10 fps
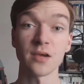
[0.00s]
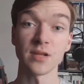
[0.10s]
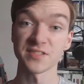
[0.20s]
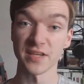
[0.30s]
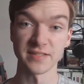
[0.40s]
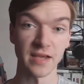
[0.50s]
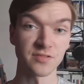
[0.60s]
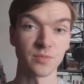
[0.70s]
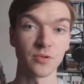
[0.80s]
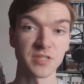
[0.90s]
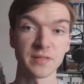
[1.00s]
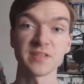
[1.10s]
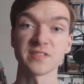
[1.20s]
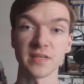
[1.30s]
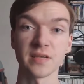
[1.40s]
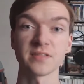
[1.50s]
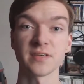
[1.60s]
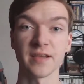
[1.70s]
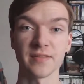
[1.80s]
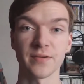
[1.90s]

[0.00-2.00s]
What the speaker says: let's get down to putting this thing together.